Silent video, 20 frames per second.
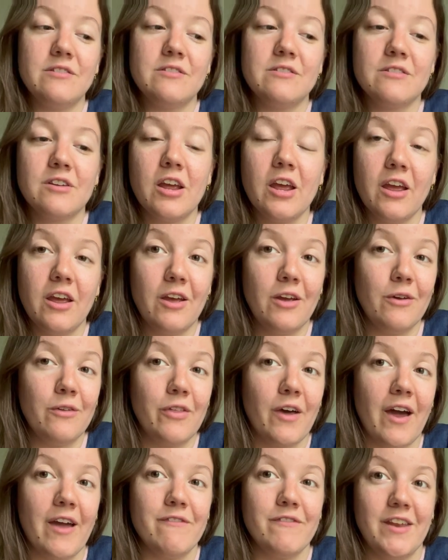two
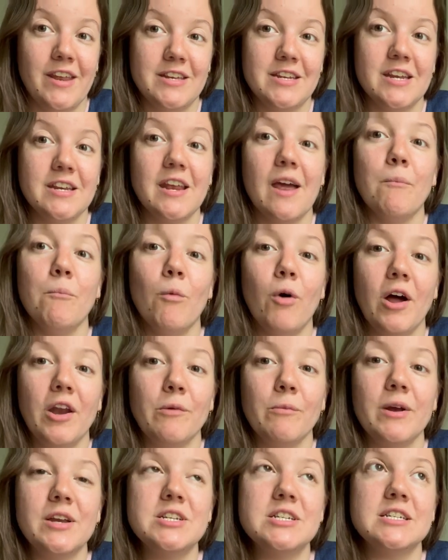that I've knitted, and
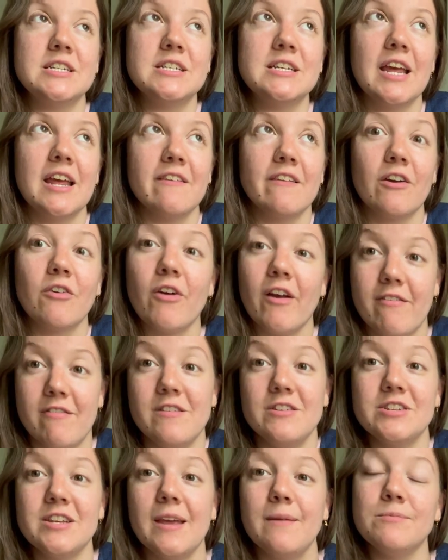one which is a
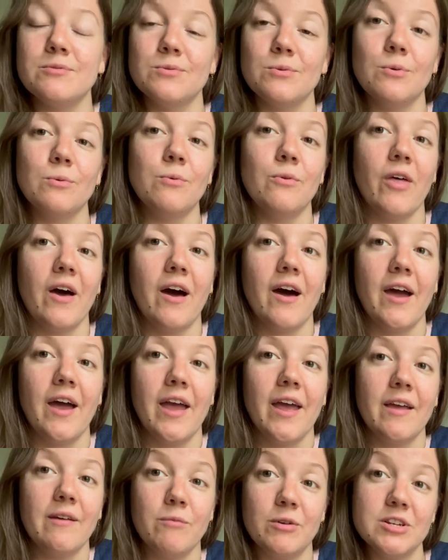crescent shaped shawl
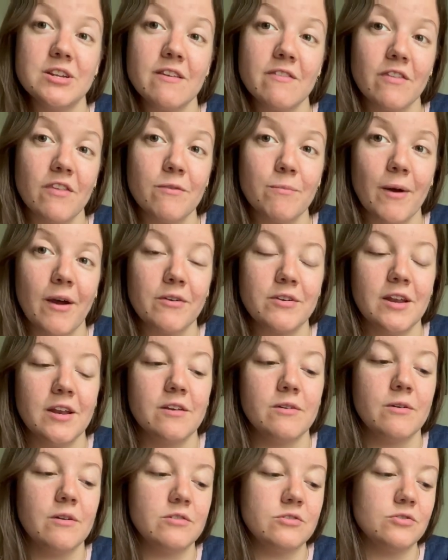which is the
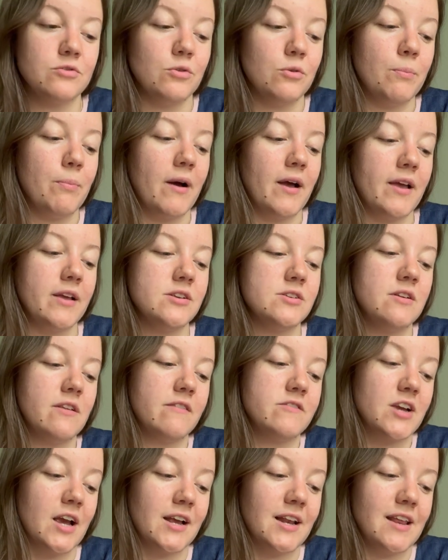Sprouted shawl by
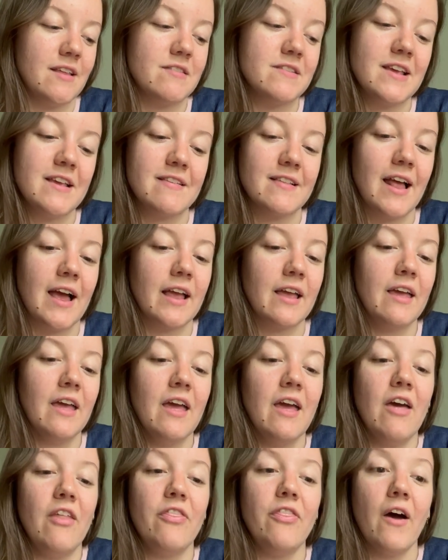Jacqueline Cizak,
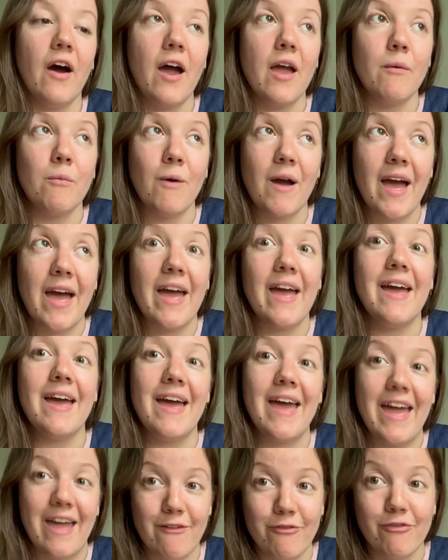that I wear
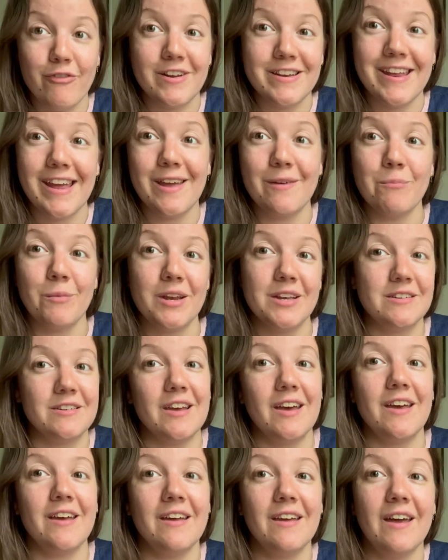every day in
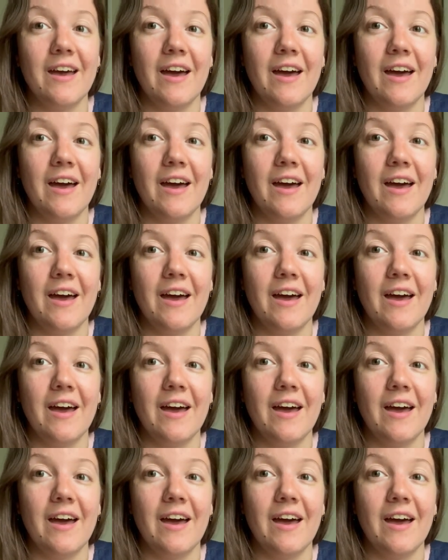winter,